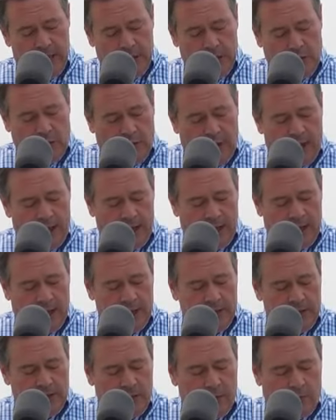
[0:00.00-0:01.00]
So that
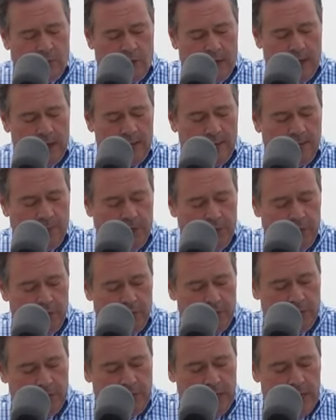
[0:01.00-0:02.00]
is great
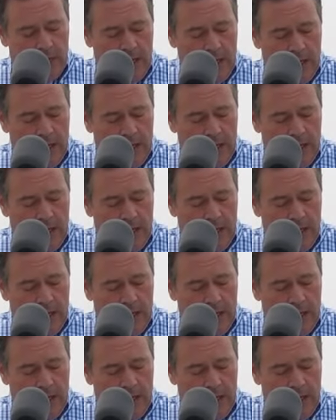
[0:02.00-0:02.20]
news.